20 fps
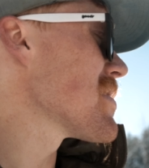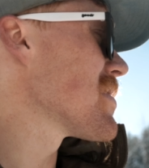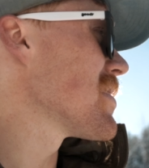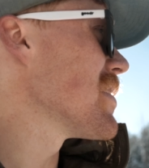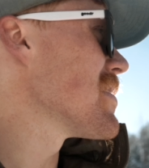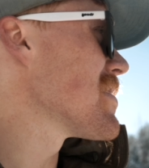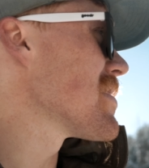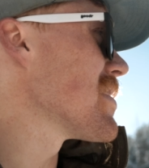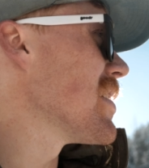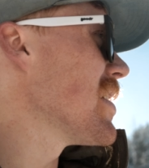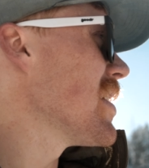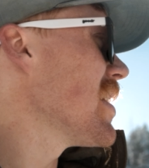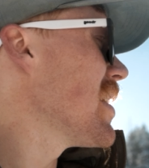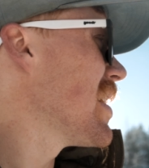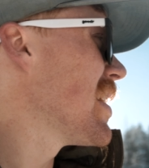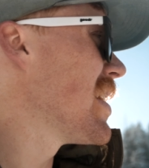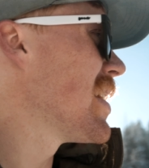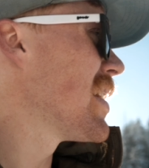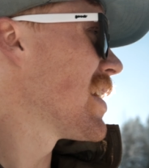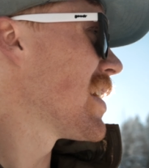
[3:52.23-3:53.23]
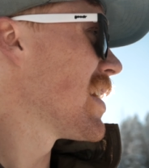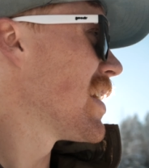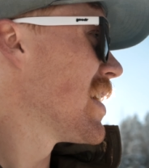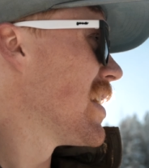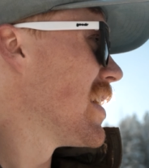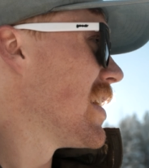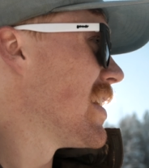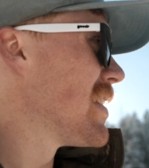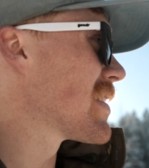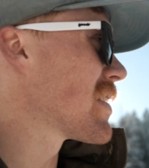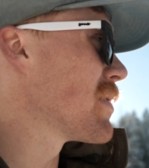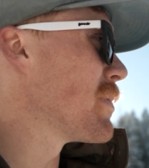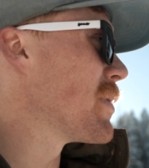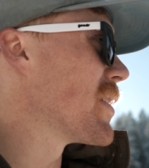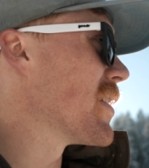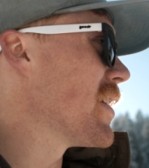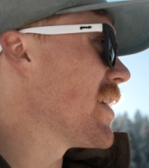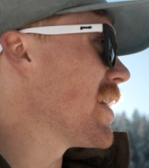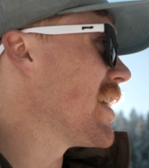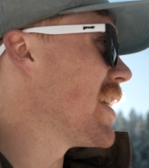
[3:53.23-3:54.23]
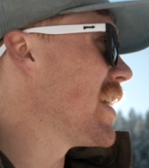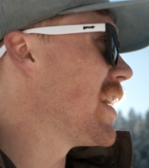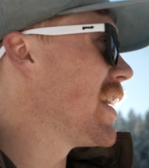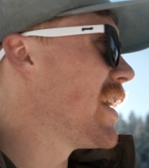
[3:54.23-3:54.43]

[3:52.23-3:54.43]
the sunset. It's gonna be great.